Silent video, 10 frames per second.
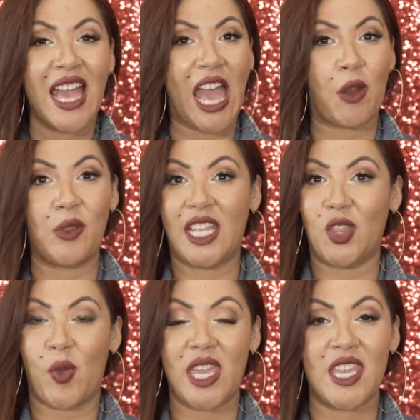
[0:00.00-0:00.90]
I don't like the
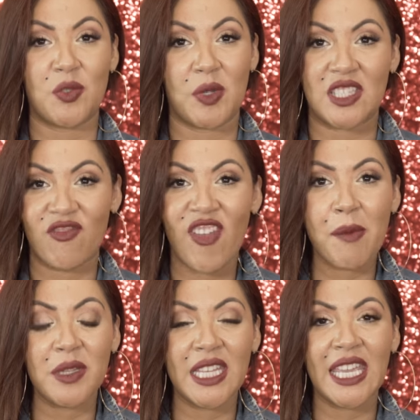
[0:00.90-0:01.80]
way he is with his
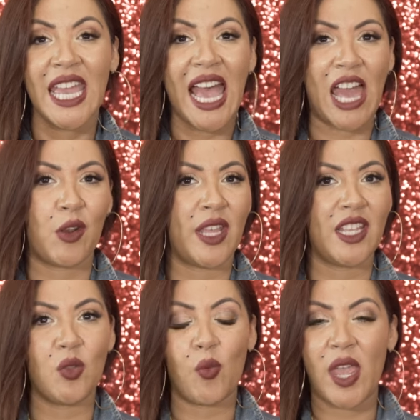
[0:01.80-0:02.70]
family. I don't like
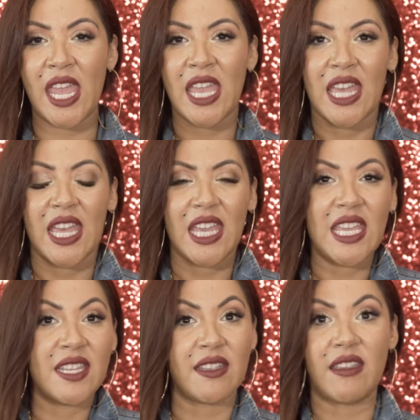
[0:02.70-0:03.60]
the way he
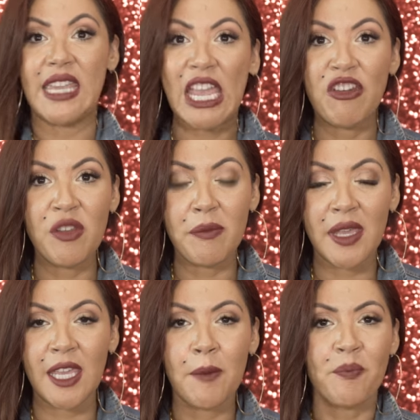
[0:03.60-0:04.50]
doesn't cater to me.